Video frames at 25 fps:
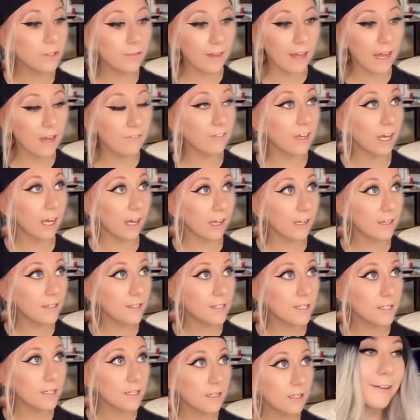Do they have
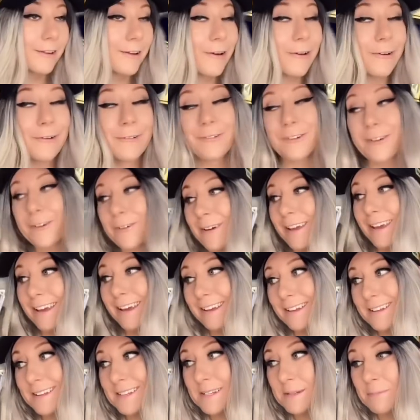kids? No, no
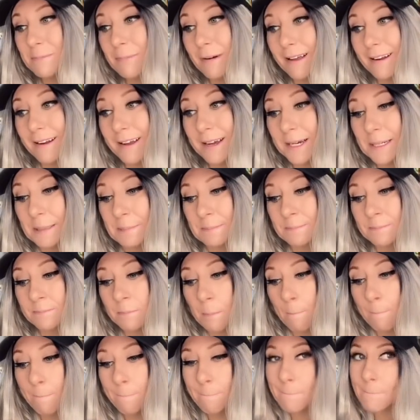kids, but,
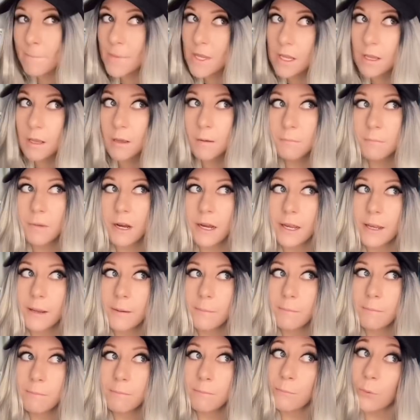um,
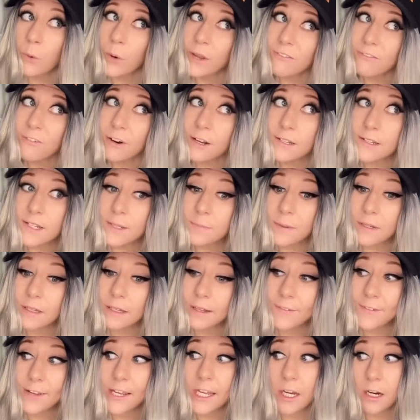my boyfriend's been
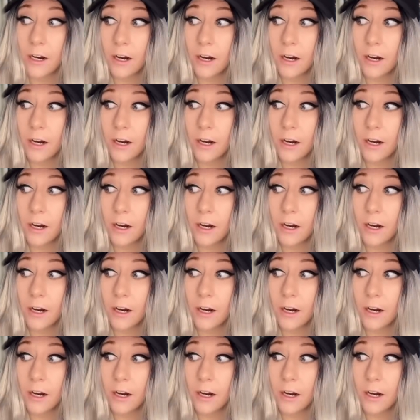living